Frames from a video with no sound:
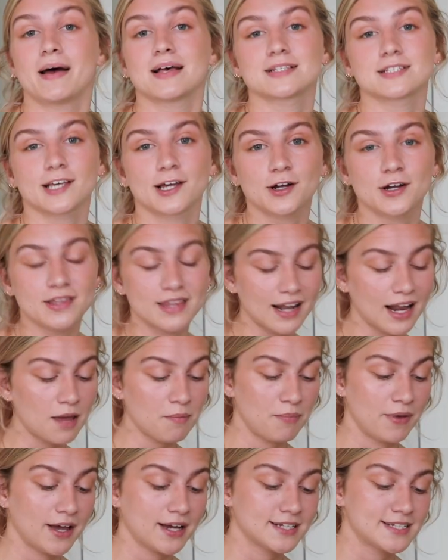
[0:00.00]
mascara that
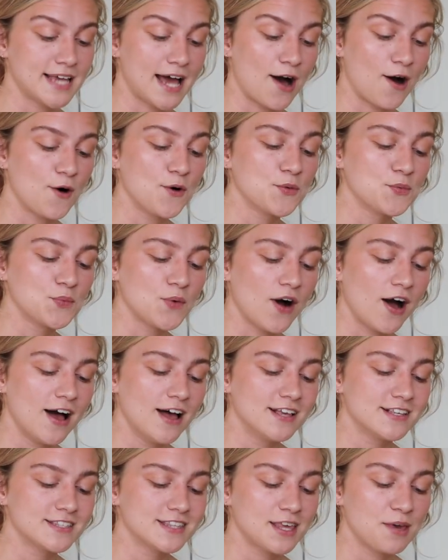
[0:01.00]
I picked out
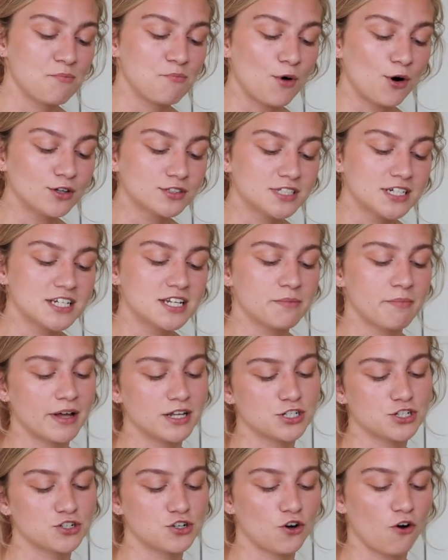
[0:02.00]
was the
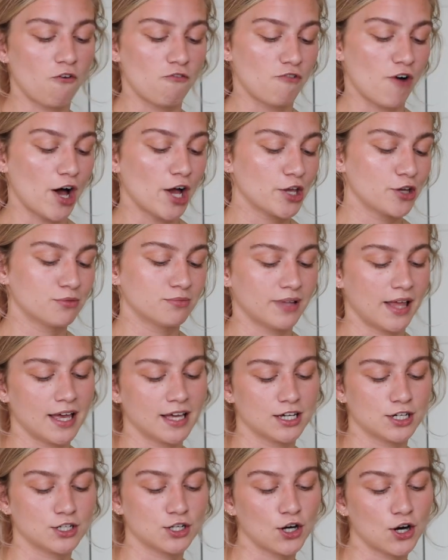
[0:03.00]
multi-dimensional volume
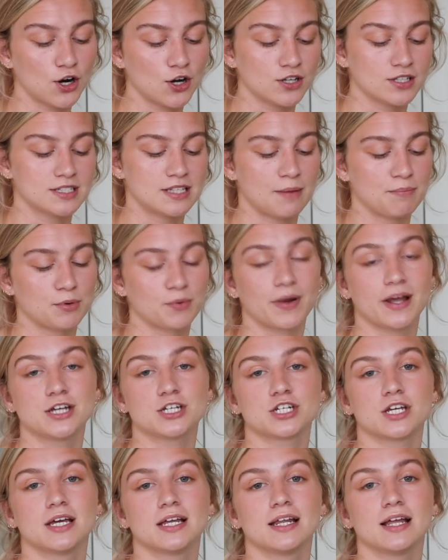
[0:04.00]
length curl
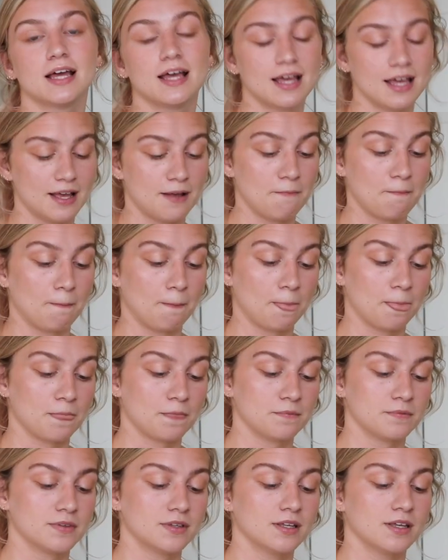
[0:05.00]
separation
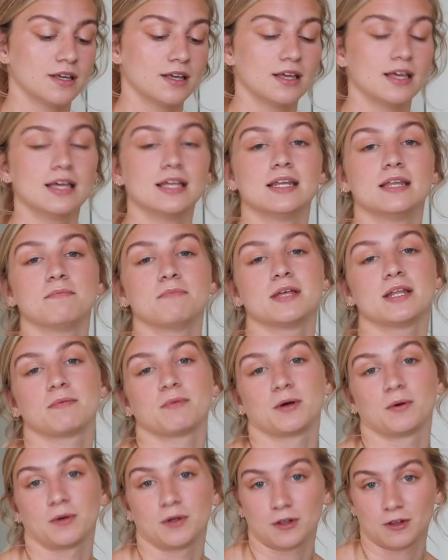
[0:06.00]

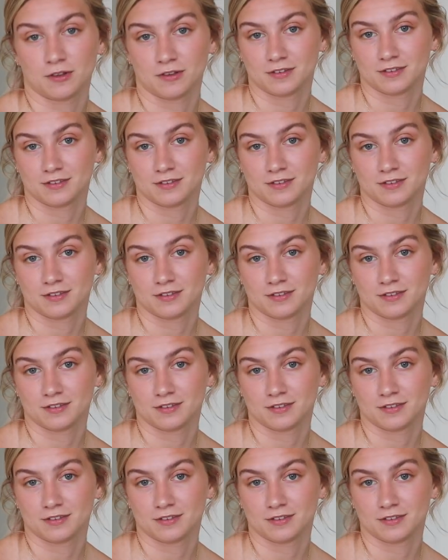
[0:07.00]
inimitable,